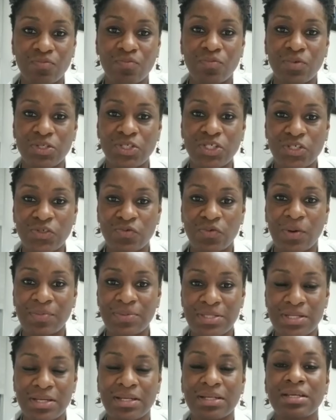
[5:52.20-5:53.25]
was just
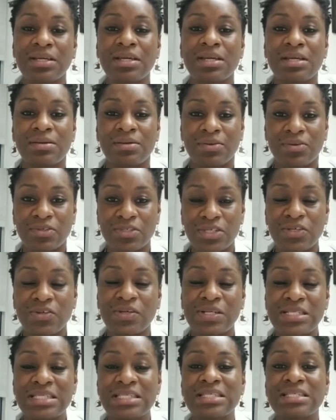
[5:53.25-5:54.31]
ruptured
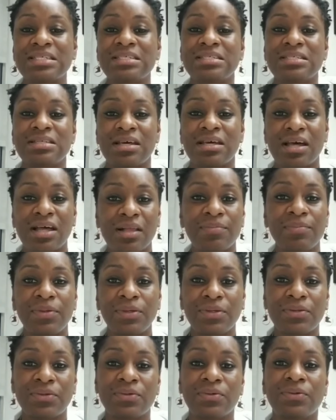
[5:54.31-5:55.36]
secretes this to help
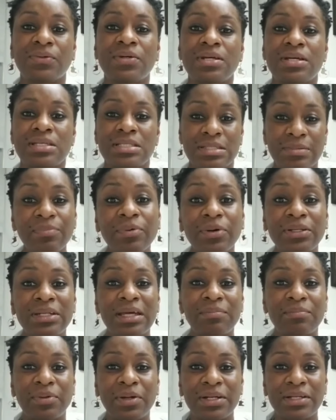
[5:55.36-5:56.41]
you support
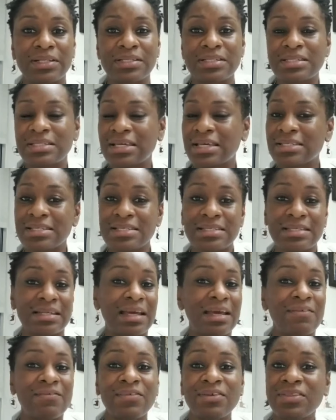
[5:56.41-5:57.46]
that pregnancy. As I said,
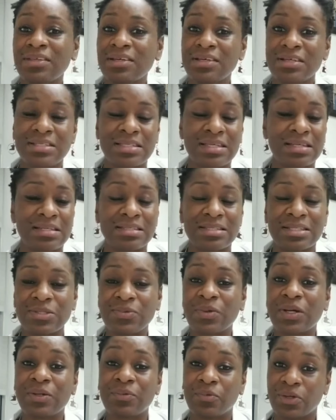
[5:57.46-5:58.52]
everything is
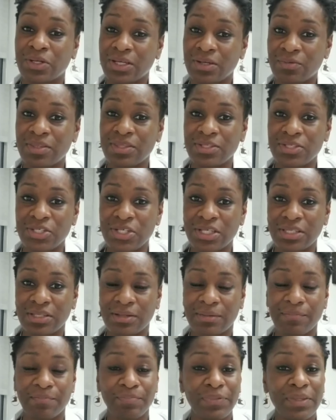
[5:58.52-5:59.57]
intertwined, working with each
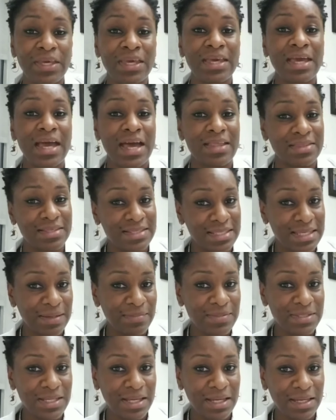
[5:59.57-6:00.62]
other. At the
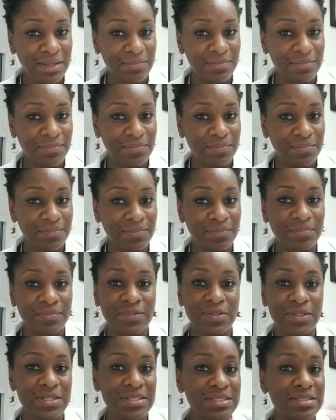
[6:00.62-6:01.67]
same time,
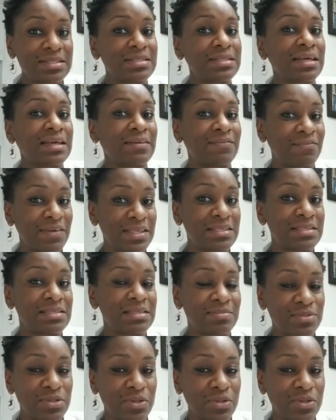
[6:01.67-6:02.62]
so this is the second phases I'm